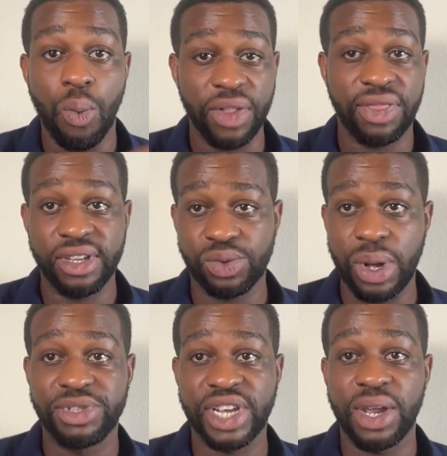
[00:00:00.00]
what this
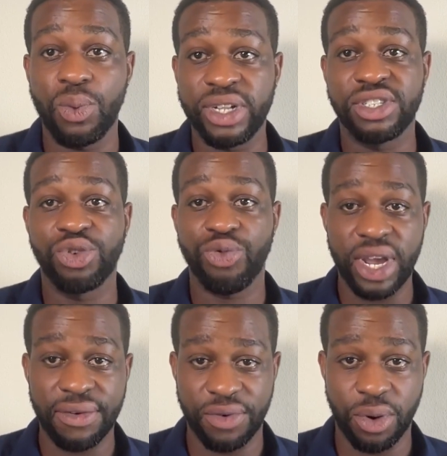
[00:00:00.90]
website wants to
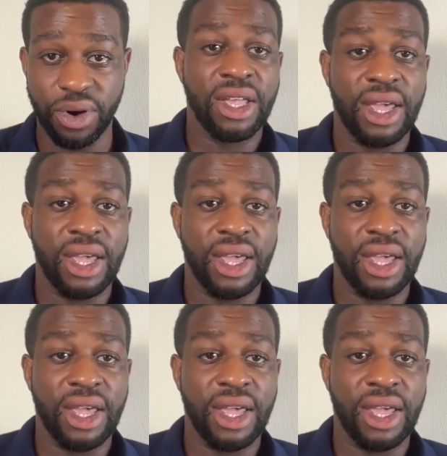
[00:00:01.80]
rank for.